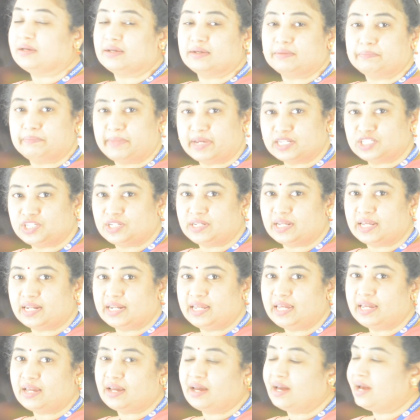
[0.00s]

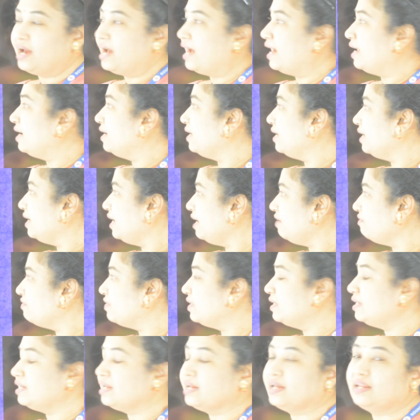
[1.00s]
machinery and
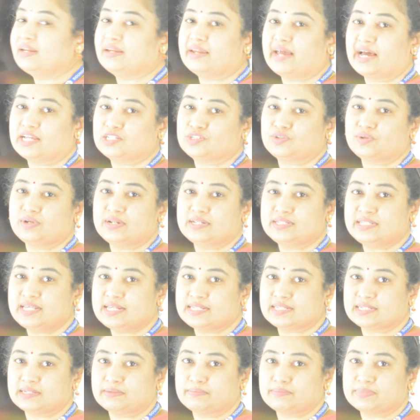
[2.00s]
even in natural
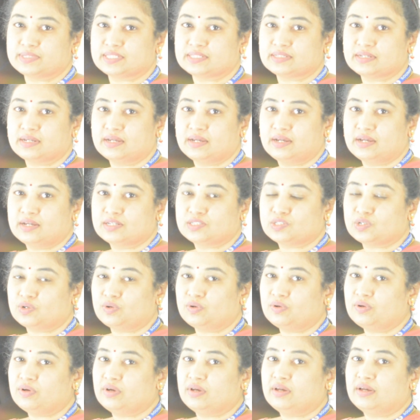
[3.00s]
systems.
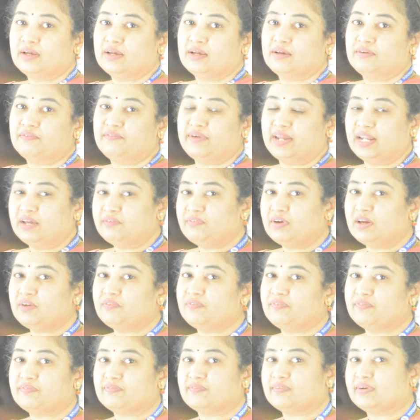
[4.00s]
So
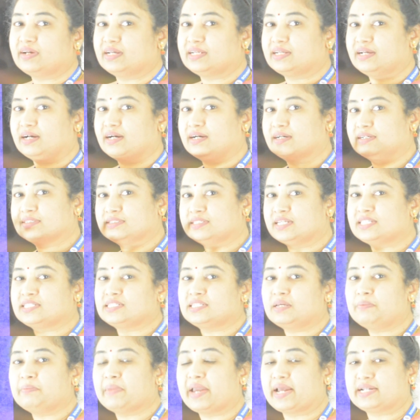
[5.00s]
whenever a
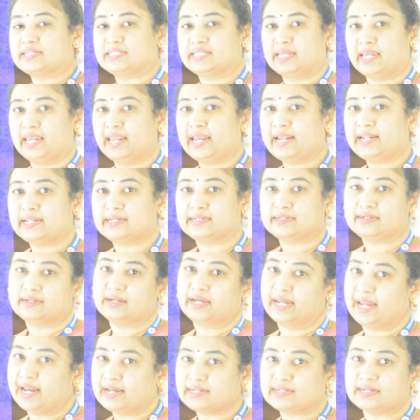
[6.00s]
system gets
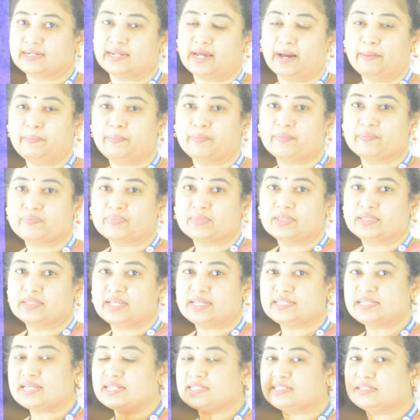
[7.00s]
heated up,
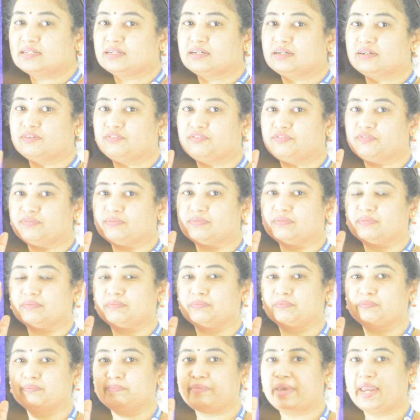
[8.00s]
this is the
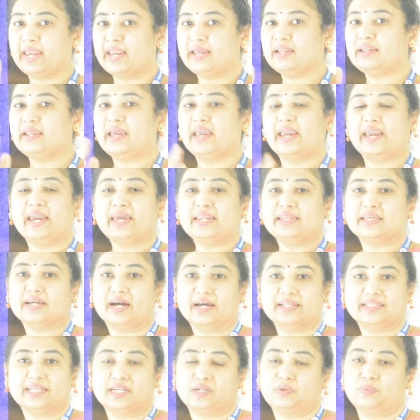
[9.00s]
main
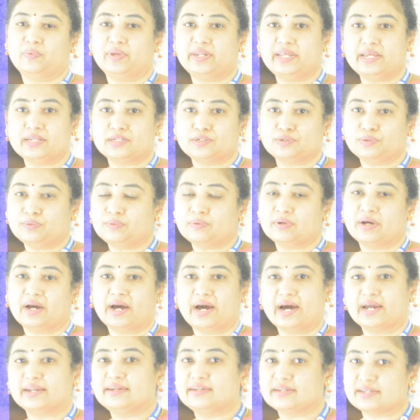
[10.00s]
area that we need to
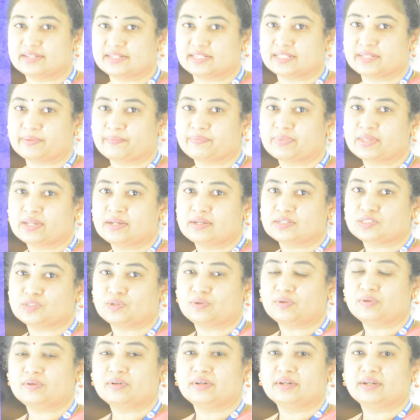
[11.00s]
address.
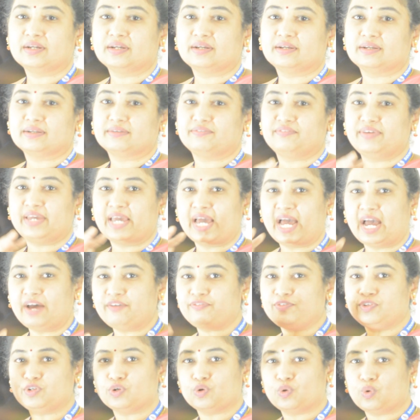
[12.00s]
So we
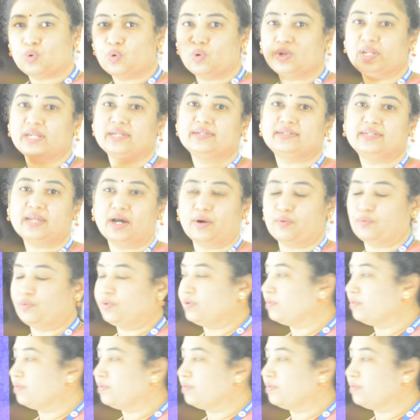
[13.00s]
have to cool it down.